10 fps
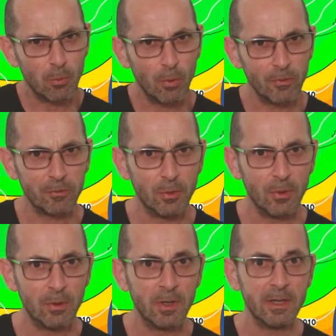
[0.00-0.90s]
once
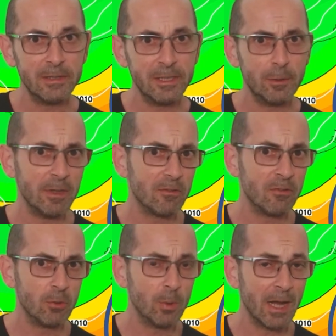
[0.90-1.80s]
more a little bit
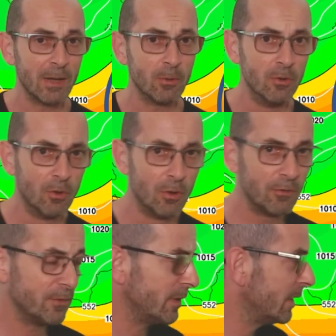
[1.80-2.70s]
to our
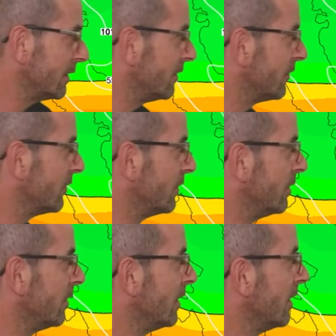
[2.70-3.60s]
north, and in
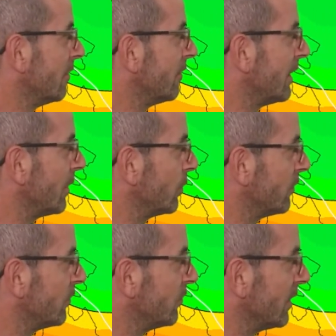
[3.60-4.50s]
turn that would
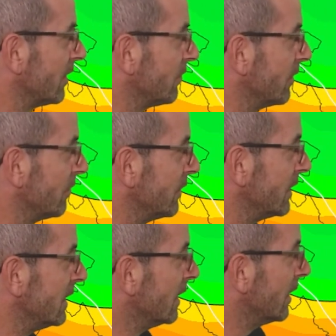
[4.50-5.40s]
suggest that
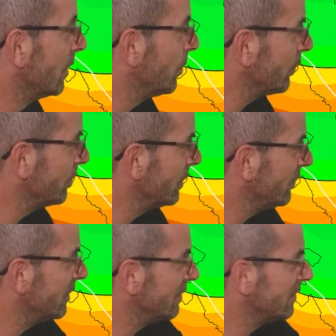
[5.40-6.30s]
the
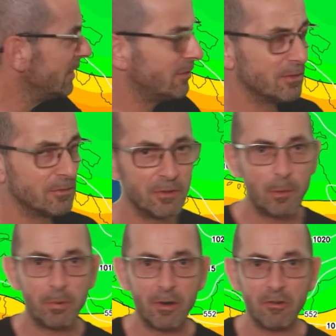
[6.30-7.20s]
possibility at least of
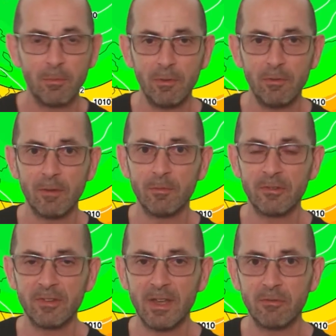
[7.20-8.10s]
low pressure moving up from
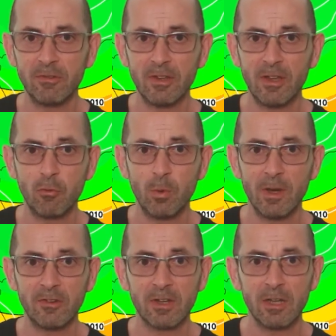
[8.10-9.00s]
south to
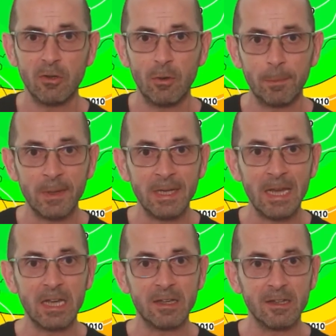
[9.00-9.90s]
southwest cannot
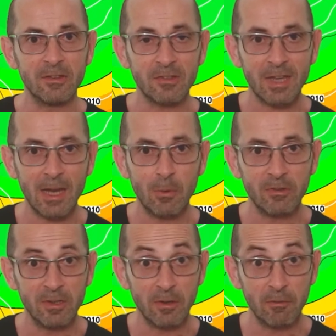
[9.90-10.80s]
be
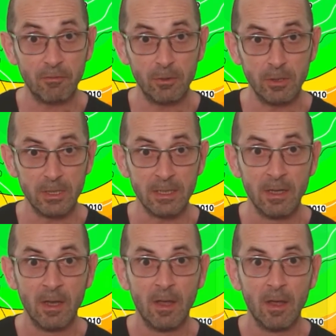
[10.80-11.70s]
discounted fully.
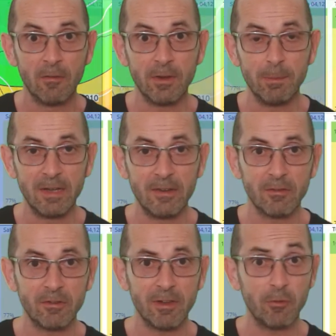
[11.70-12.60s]
The mean
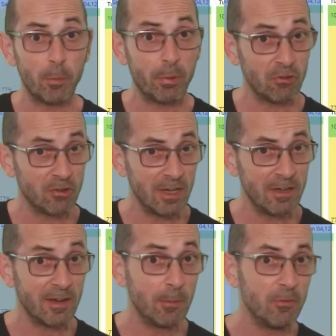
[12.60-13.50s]
surface level pressure
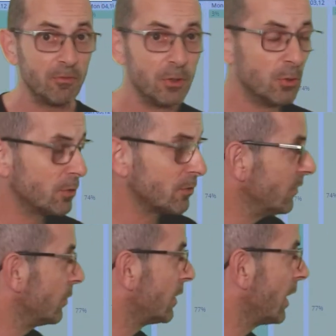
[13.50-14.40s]
data table for York,
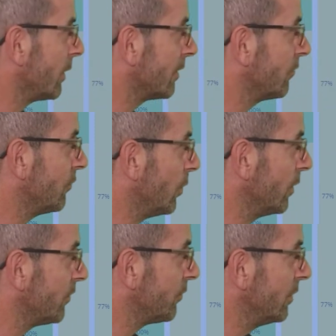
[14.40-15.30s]
so going
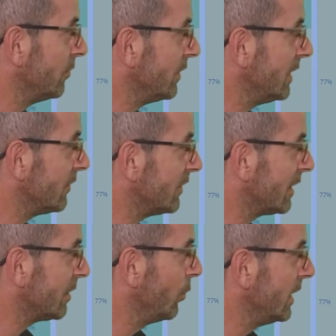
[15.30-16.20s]
forward through the
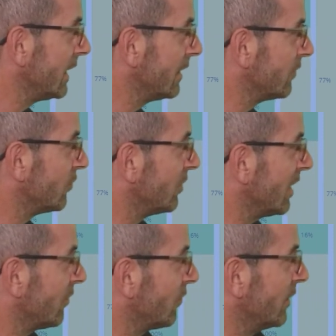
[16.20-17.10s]
second week,
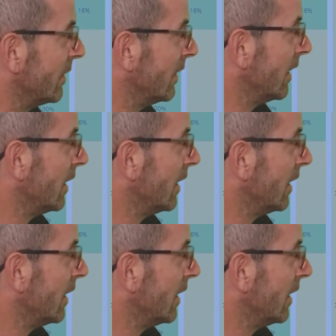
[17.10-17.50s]
suggests that